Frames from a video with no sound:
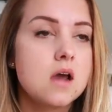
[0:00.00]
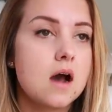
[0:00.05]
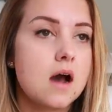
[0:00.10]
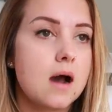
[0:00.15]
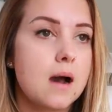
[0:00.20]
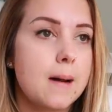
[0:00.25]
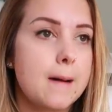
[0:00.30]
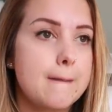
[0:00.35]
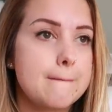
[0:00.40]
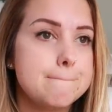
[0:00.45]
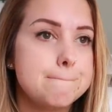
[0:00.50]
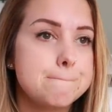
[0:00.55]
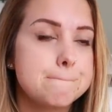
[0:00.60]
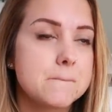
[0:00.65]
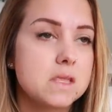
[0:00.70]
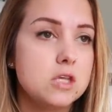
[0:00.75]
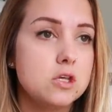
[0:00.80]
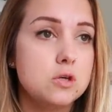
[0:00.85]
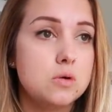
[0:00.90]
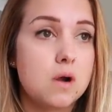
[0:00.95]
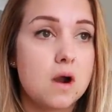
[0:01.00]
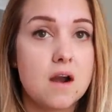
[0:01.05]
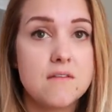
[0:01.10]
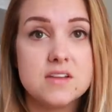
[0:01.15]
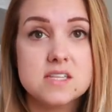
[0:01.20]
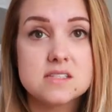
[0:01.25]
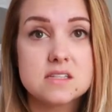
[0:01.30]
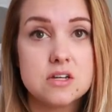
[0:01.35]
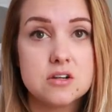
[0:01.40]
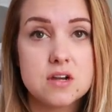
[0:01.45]
Um, you
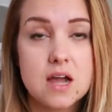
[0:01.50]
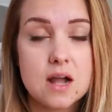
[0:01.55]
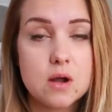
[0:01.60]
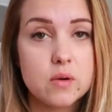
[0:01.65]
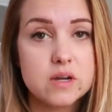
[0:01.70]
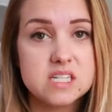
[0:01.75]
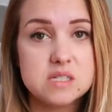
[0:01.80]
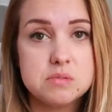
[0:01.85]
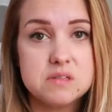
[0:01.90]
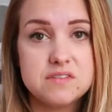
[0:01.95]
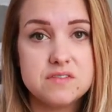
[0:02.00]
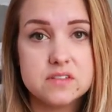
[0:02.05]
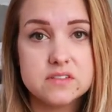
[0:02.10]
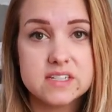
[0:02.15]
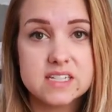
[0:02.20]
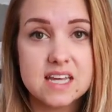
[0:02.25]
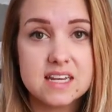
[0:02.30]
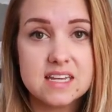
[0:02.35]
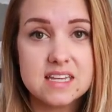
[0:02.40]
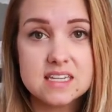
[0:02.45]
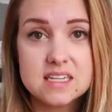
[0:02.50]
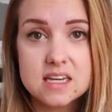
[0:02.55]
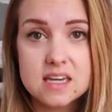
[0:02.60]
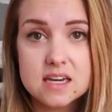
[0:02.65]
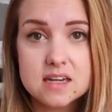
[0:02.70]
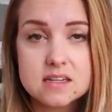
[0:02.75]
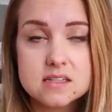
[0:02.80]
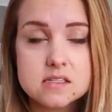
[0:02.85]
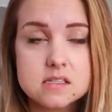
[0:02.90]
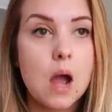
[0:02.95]
obviously are not going to be feeling any
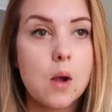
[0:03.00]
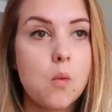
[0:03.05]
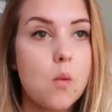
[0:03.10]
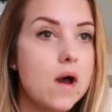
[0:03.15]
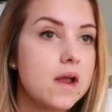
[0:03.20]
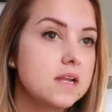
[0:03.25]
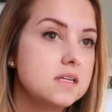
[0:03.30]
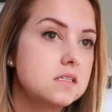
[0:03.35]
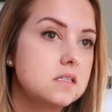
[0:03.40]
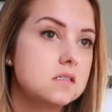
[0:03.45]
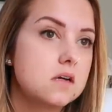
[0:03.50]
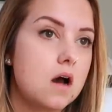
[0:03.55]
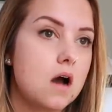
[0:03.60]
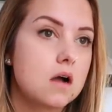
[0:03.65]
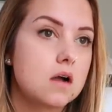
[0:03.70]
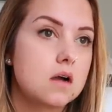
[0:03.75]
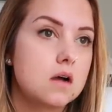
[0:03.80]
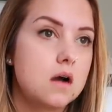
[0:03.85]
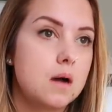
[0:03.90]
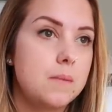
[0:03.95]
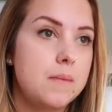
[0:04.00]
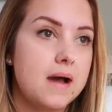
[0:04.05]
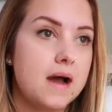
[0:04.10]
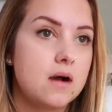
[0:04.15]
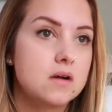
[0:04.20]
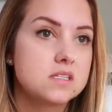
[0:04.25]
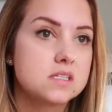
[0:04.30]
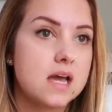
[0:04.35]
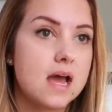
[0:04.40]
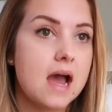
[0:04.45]
kicks. I wanted to talk
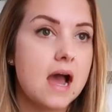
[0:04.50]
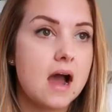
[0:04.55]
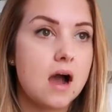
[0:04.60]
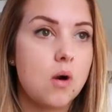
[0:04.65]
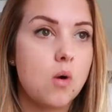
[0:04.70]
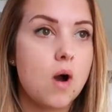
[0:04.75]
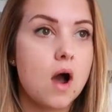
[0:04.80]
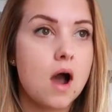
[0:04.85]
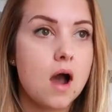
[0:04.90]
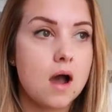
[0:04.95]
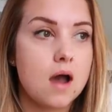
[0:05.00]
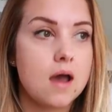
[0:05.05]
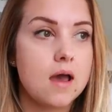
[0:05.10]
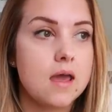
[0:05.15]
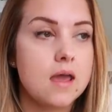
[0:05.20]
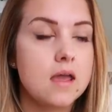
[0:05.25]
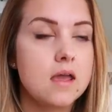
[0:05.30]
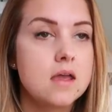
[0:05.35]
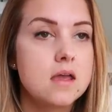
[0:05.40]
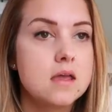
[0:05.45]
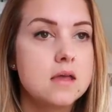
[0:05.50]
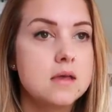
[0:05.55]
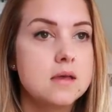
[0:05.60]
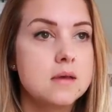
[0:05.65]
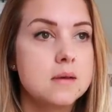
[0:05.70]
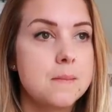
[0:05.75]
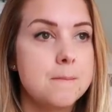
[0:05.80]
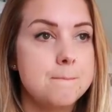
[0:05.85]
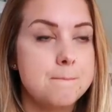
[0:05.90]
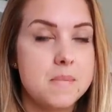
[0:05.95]
about how I
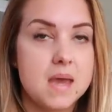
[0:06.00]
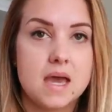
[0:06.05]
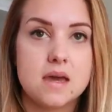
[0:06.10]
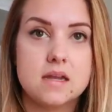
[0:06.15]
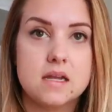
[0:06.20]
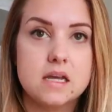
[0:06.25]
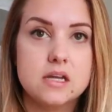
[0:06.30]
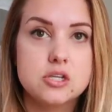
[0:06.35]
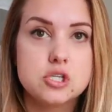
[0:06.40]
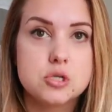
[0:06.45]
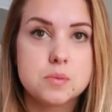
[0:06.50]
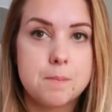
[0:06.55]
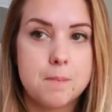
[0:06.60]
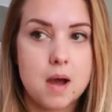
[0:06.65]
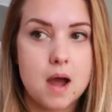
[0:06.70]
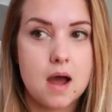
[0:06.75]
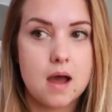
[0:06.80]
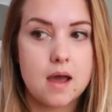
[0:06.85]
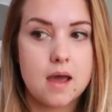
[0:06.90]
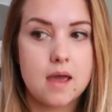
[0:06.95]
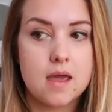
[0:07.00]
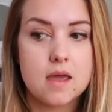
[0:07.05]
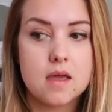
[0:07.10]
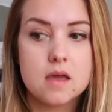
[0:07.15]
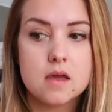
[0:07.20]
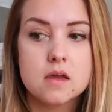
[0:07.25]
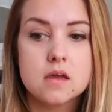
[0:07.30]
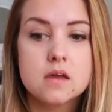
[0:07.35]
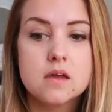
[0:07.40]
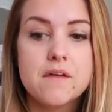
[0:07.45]
manage
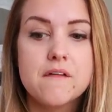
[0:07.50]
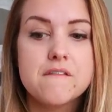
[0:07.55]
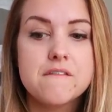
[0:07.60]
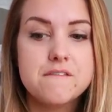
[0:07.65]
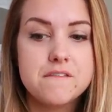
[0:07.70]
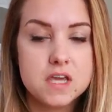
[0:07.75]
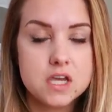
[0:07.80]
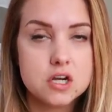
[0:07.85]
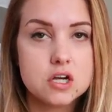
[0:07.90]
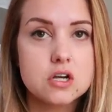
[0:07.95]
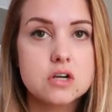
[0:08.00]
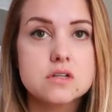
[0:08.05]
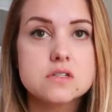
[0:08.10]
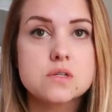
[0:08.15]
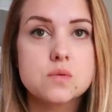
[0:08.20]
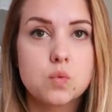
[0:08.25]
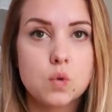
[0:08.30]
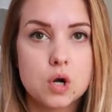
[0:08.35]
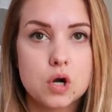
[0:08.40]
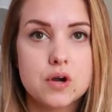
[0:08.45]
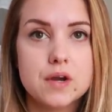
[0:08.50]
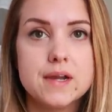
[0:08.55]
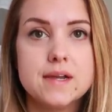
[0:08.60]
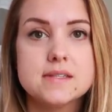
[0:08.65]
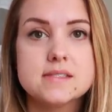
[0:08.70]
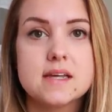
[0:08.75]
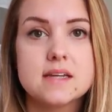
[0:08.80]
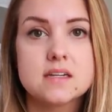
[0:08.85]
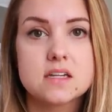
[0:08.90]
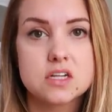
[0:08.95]
my fears,
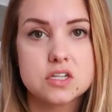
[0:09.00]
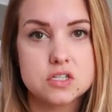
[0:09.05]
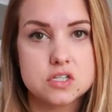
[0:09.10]
worries, and